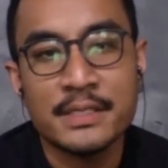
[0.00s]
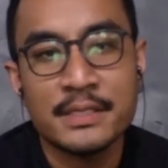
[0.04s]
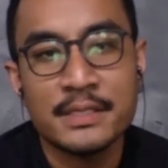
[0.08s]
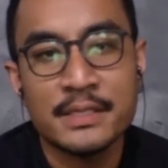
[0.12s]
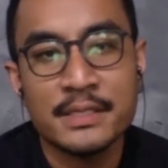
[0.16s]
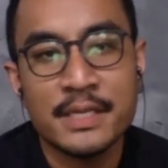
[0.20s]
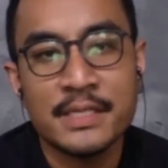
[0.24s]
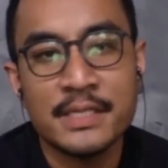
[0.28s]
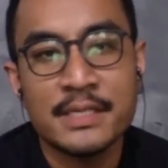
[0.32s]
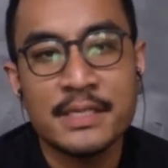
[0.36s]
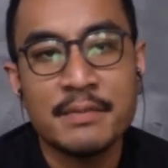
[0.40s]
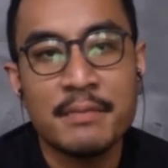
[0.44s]
It
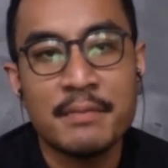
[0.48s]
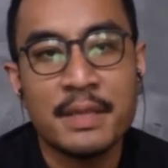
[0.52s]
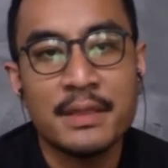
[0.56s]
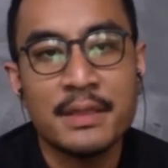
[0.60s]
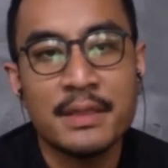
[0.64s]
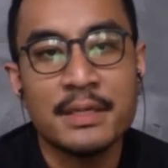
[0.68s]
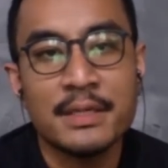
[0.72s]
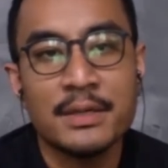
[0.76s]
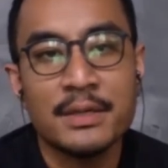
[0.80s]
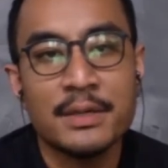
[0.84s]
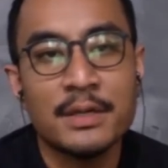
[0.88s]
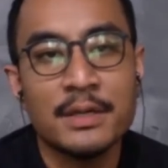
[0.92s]
doesn't matter
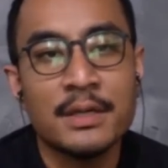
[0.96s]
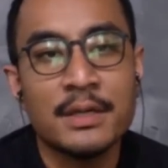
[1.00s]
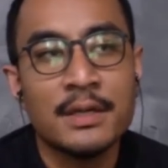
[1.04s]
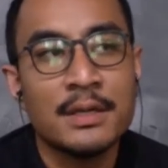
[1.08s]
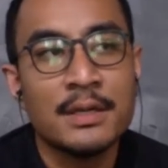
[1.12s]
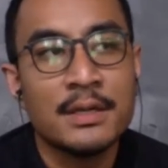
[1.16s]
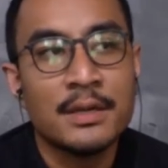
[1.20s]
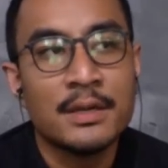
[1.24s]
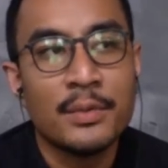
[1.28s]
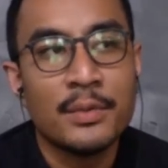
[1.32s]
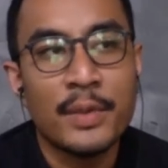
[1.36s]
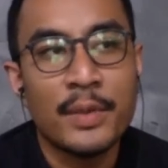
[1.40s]

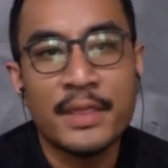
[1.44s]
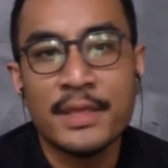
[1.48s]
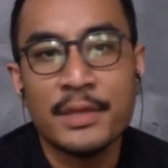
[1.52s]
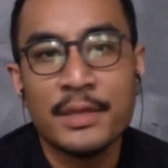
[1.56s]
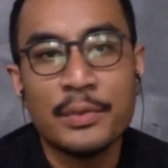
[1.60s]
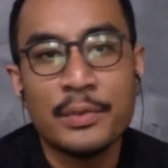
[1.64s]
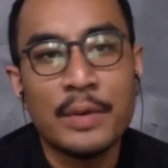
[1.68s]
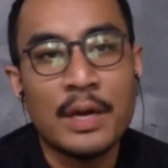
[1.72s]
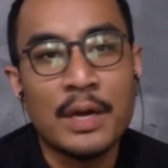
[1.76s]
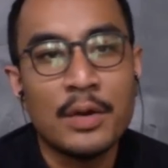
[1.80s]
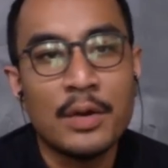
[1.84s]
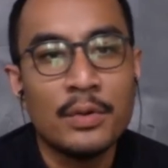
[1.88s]
whether you
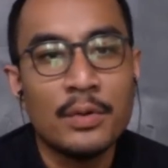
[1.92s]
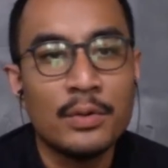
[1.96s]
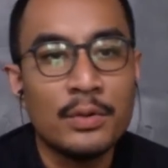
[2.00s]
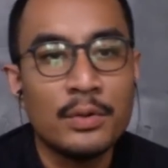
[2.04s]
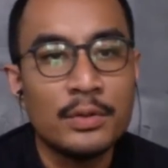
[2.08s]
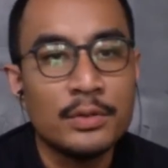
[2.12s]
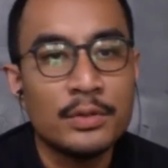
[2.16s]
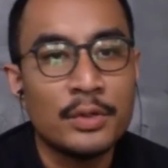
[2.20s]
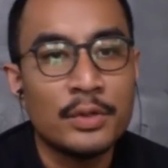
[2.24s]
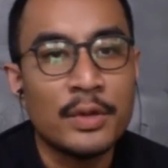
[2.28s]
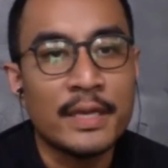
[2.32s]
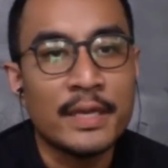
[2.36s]
are old,
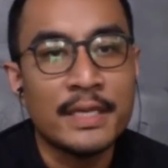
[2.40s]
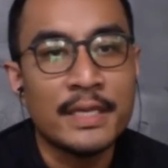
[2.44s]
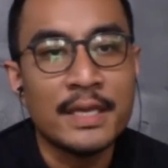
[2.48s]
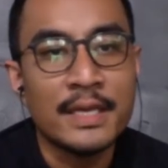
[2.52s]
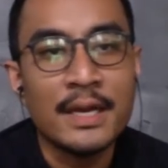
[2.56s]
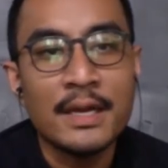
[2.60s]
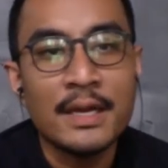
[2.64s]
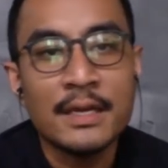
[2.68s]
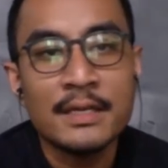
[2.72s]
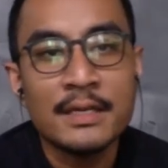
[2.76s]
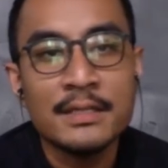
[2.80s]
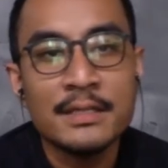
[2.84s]
you are
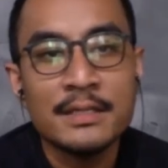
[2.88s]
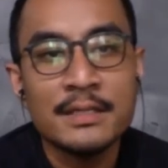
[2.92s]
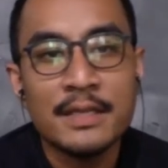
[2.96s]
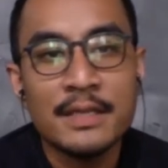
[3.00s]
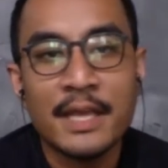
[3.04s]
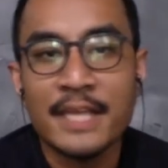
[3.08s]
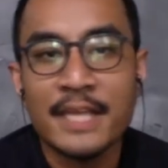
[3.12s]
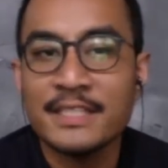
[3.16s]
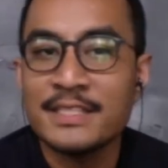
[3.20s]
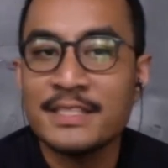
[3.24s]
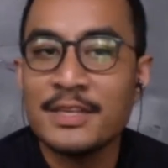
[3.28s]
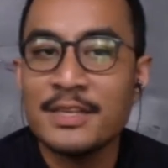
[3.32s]
young,
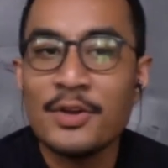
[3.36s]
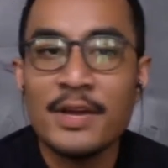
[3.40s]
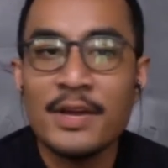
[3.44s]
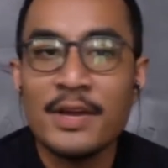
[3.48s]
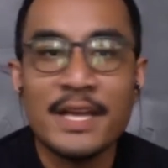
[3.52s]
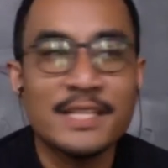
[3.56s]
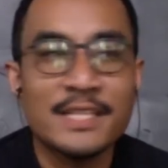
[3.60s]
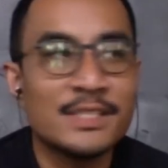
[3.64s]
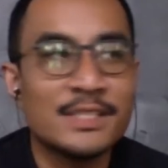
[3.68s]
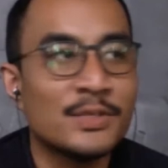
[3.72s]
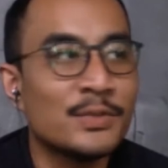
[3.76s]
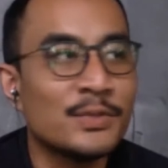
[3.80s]
as long
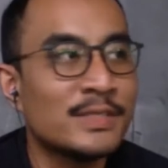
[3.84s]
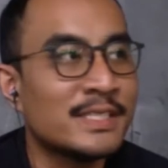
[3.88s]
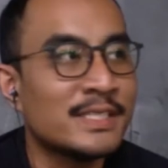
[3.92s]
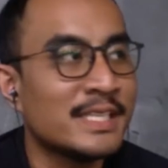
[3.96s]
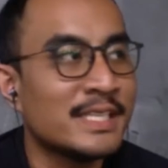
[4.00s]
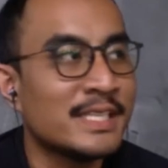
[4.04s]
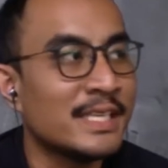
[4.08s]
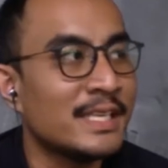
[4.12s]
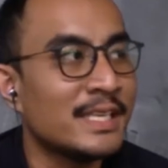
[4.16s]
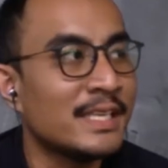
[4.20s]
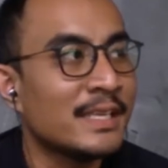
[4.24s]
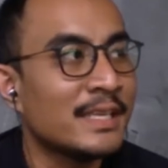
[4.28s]
as you
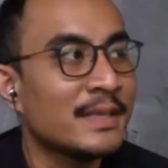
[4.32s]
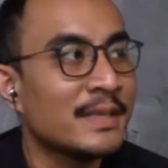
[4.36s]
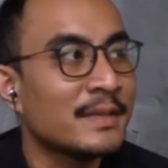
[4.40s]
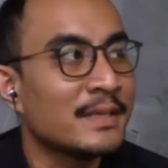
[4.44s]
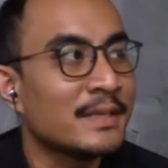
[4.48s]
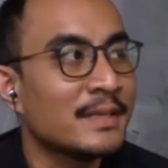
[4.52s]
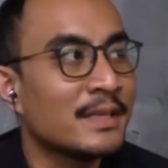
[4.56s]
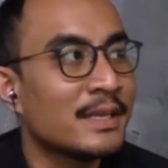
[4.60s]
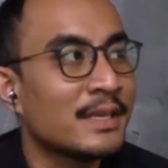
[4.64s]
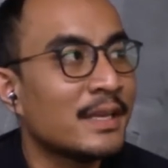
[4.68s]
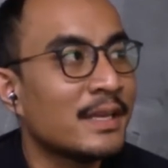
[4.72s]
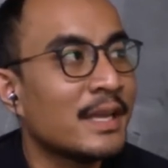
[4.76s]
see
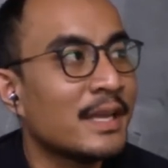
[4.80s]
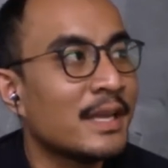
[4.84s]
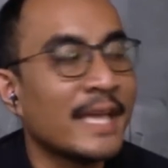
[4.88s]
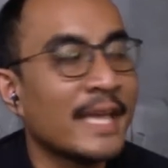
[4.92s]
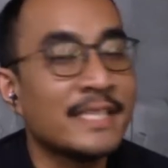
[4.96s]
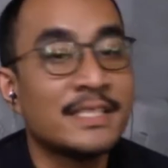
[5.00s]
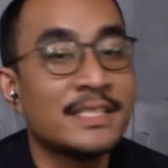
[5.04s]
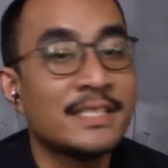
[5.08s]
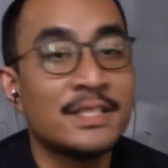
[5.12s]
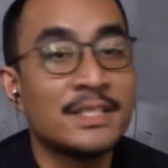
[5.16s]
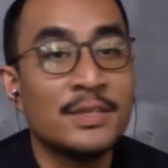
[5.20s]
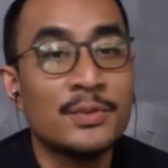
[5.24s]

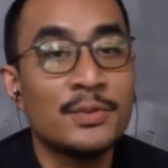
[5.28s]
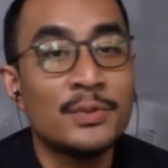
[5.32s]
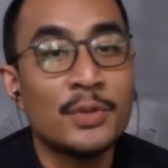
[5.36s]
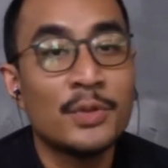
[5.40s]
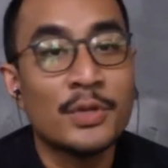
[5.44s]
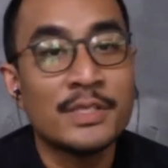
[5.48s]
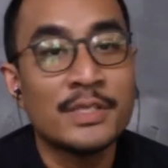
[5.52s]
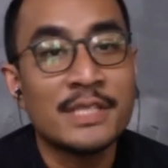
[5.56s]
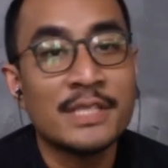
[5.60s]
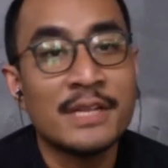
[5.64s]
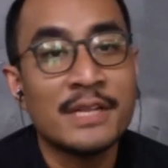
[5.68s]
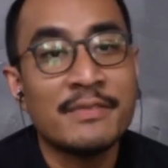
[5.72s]
as you
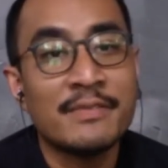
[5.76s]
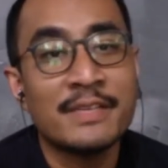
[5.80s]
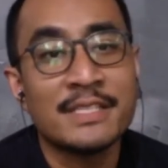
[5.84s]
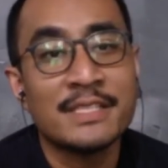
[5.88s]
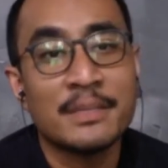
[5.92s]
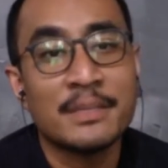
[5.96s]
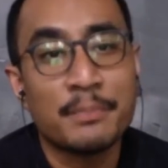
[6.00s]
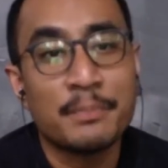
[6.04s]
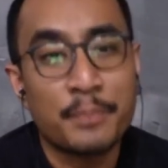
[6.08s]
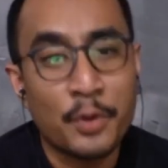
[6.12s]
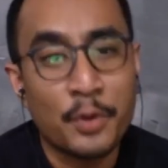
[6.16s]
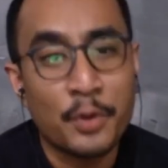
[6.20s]
yourself as
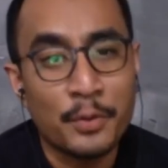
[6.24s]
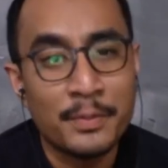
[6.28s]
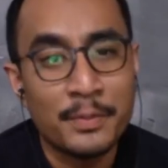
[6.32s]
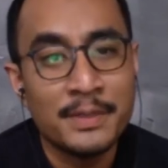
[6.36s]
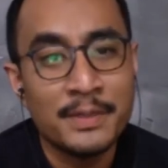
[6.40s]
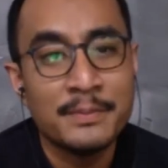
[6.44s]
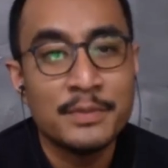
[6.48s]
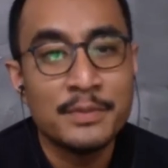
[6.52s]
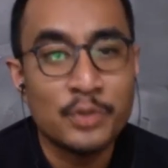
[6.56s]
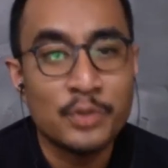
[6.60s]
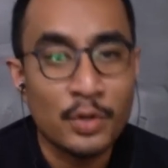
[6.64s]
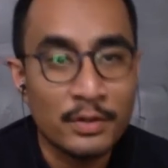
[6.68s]
a
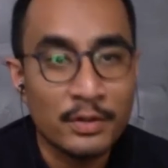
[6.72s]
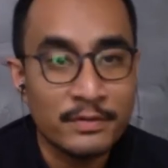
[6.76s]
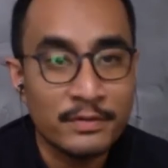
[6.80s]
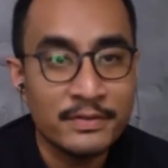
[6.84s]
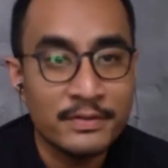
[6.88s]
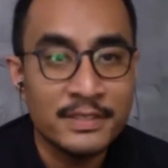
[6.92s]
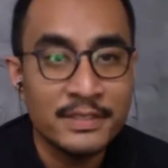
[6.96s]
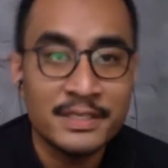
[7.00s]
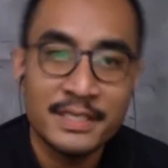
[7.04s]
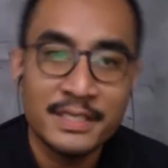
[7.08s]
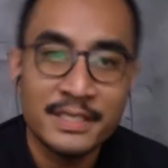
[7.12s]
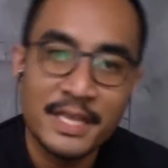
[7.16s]
problem
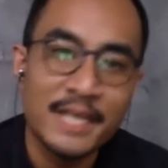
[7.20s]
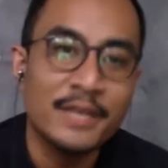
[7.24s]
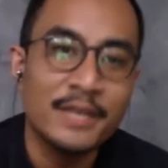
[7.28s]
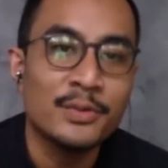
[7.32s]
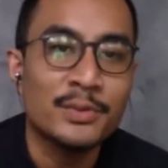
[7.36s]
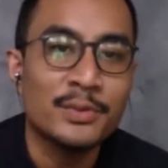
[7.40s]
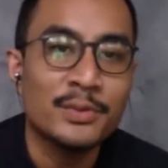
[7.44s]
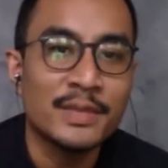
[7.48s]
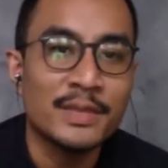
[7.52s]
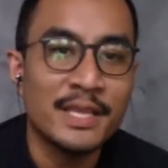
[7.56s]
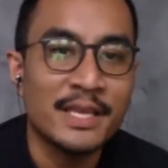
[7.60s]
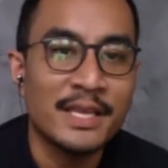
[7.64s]
solver, then
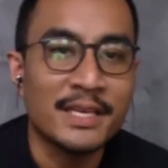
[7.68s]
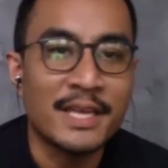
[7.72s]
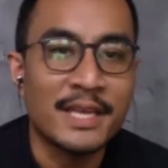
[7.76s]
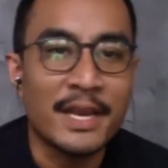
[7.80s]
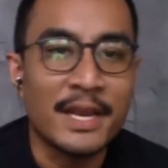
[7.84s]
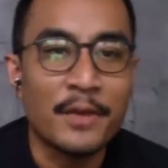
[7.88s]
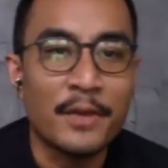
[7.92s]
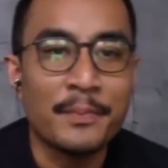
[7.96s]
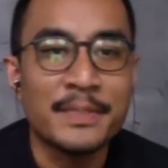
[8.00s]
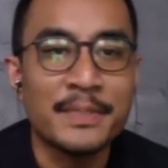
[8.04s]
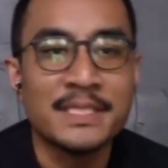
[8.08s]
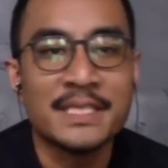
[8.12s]
you take the
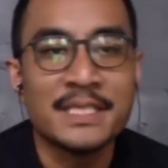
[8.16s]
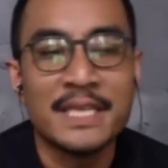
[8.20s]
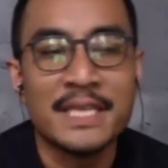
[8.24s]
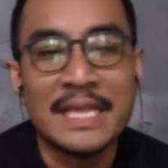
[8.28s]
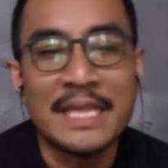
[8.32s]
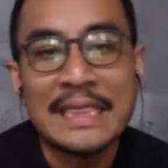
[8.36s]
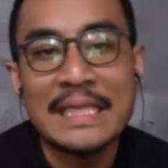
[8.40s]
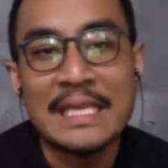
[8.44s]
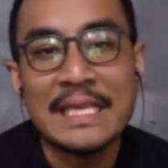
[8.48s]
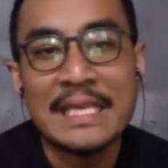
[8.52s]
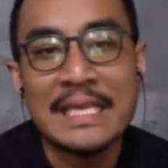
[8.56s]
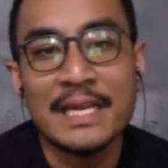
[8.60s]

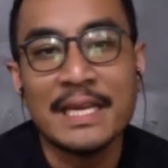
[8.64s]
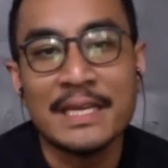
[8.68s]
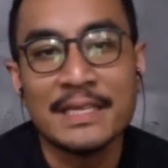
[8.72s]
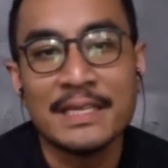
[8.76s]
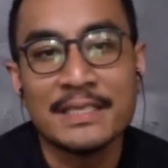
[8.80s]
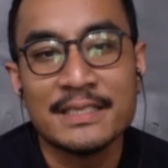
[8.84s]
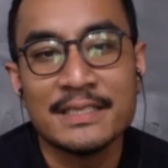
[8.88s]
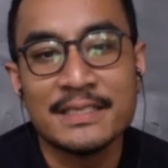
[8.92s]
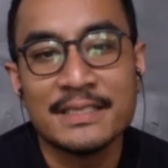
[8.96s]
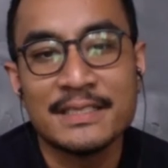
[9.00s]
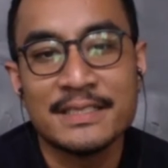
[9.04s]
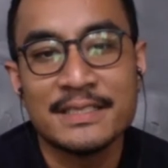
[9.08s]
opportunity.
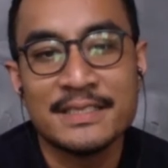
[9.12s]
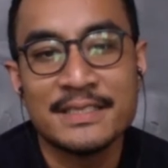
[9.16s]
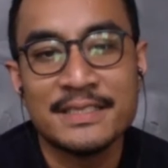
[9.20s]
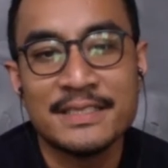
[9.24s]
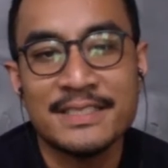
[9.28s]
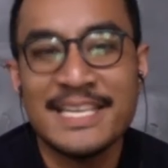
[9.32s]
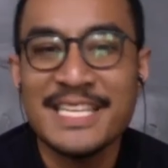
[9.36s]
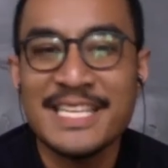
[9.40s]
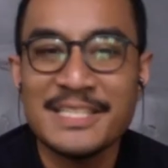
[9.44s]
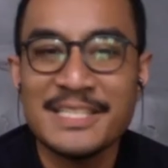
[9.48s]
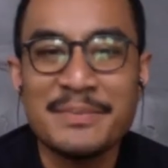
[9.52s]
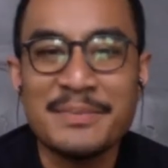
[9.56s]

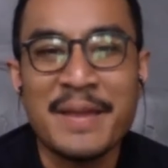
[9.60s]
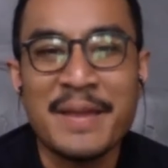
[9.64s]
That's my